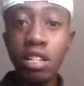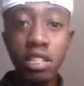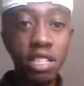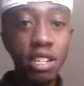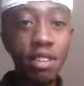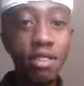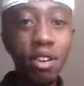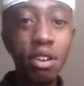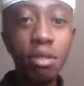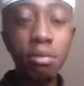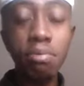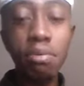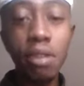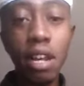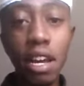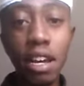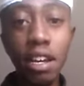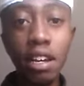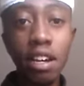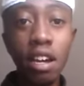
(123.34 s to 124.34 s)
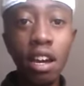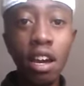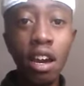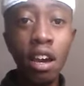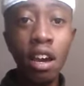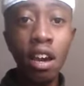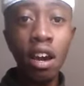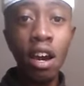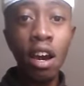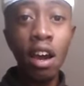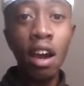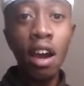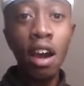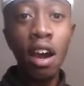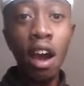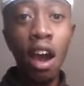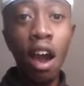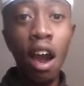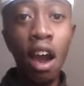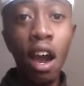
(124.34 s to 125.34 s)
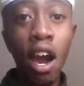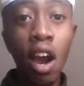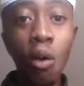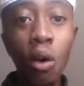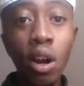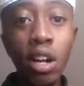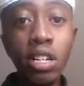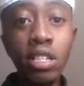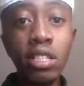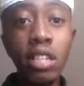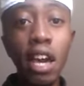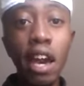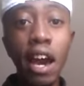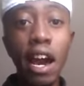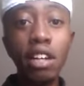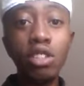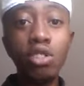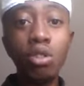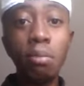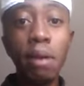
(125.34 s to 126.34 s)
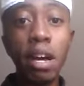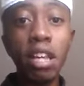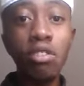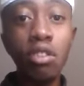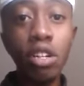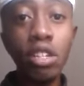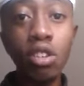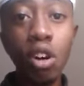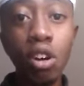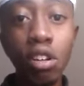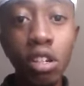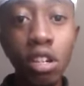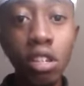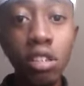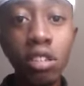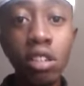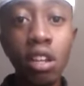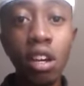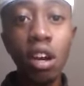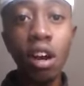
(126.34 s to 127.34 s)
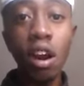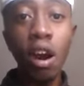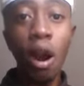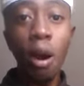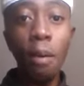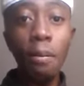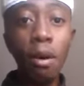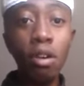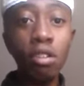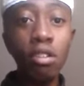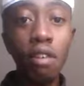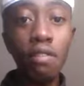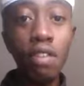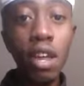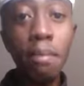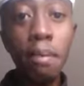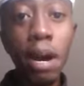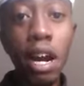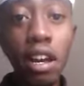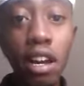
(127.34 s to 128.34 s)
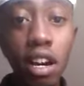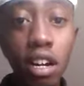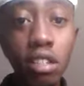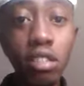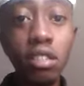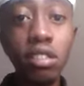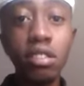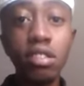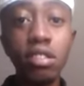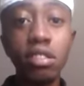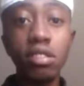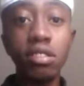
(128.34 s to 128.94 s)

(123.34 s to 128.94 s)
Steven will be like, I want to say hi to my three daughters, both of them are girls.